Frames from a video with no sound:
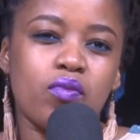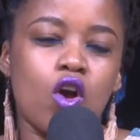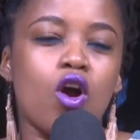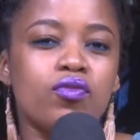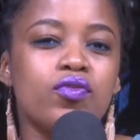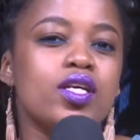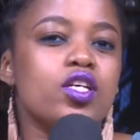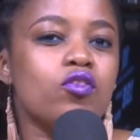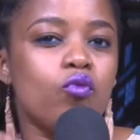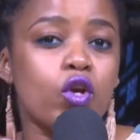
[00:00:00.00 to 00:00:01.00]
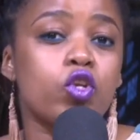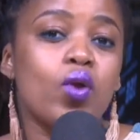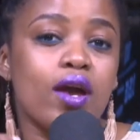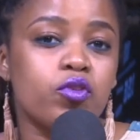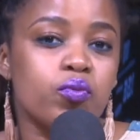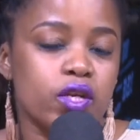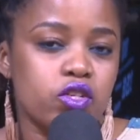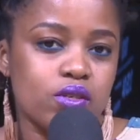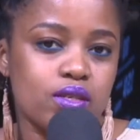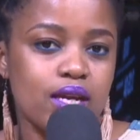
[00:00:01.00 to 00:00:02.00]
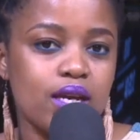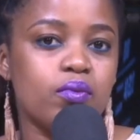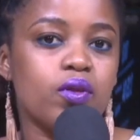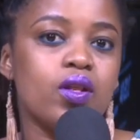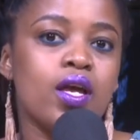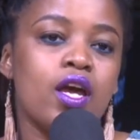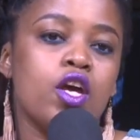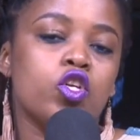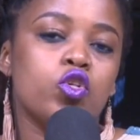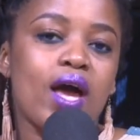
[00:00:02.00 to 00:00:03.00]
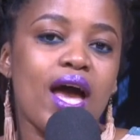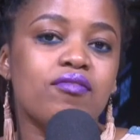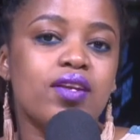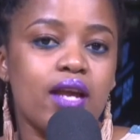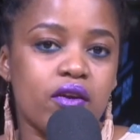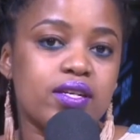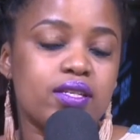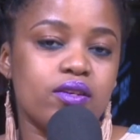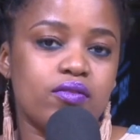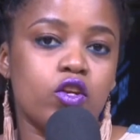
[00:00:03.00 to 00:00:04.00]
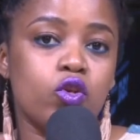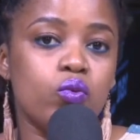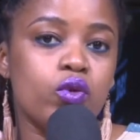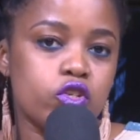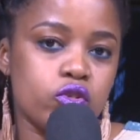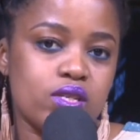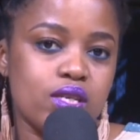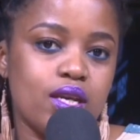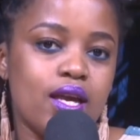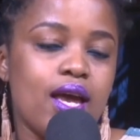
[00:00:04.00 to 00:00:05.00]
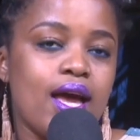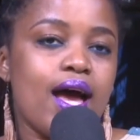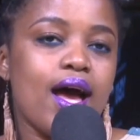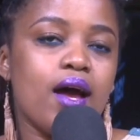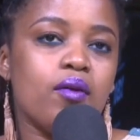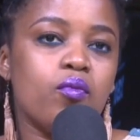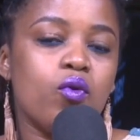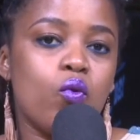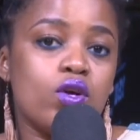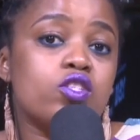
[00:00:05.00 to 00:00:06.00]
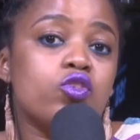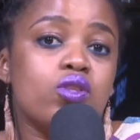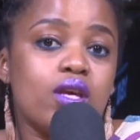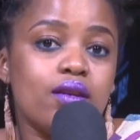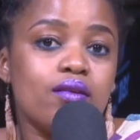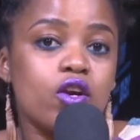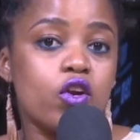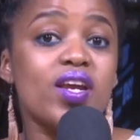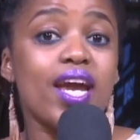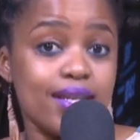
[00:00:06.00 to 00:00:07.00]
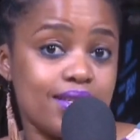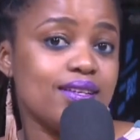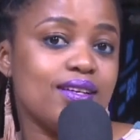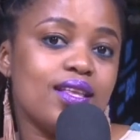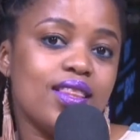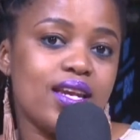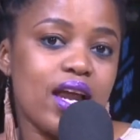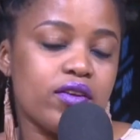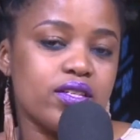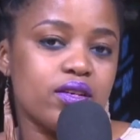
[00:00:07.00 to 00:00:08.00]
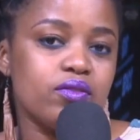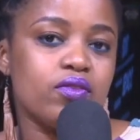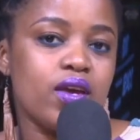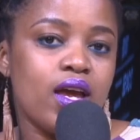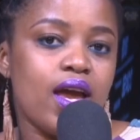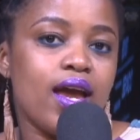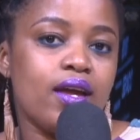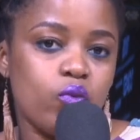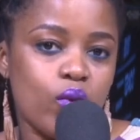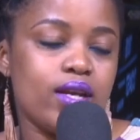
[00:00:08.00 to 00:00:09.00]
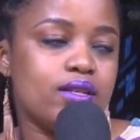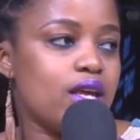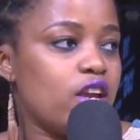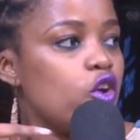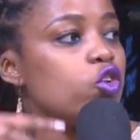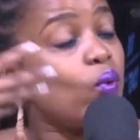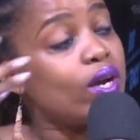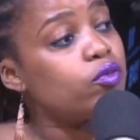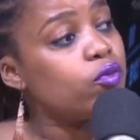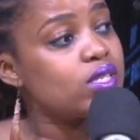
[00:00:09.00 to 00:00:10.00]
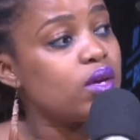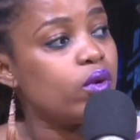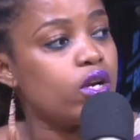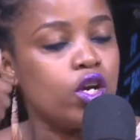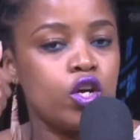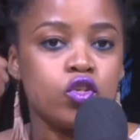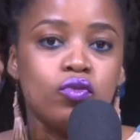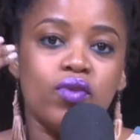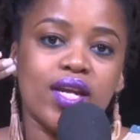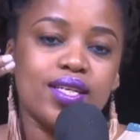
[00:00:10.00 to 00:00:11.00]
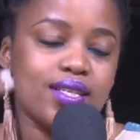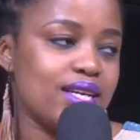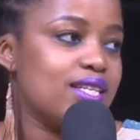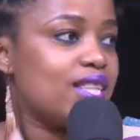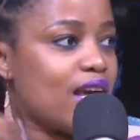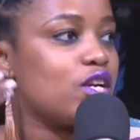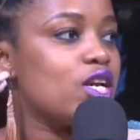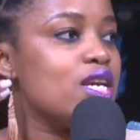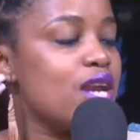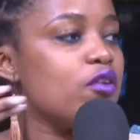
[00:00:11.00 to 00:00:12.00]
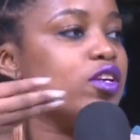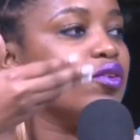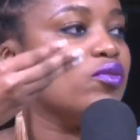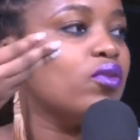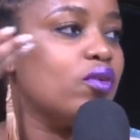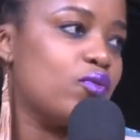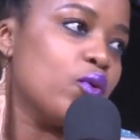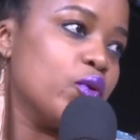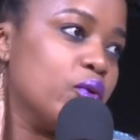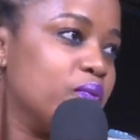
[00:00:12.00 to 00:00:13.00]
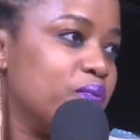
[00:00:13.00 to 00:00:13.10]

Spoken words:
confident of what you have to bring to the table, to have a narrative that you wish to see was to then create the narrative and not wait for someone to validate that narrative for you.